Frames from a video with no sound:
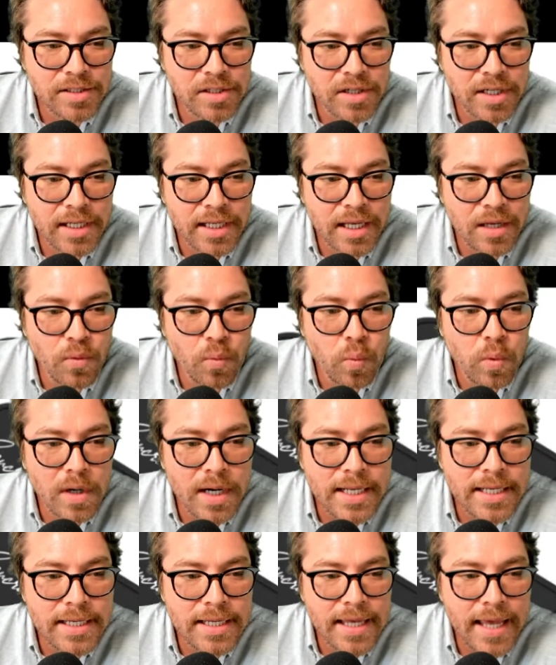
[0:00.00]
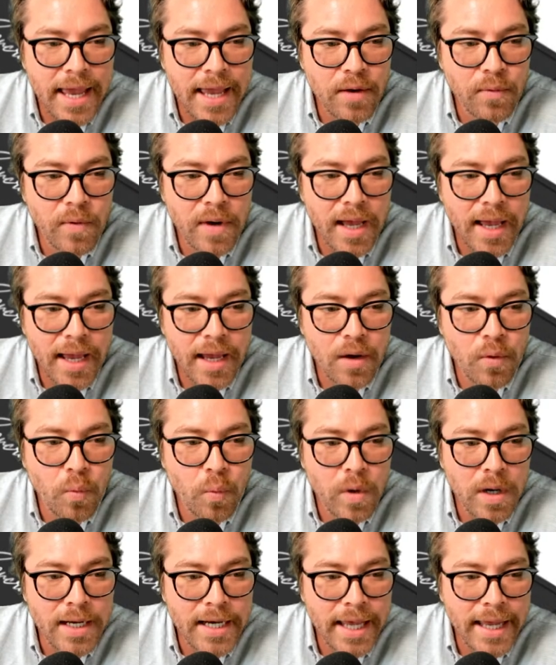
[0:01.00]
you're going to get one gateway,
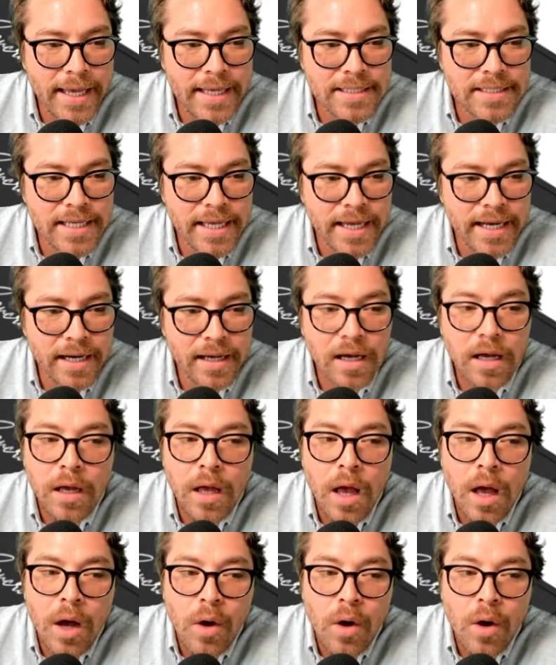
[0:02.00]
one antenna,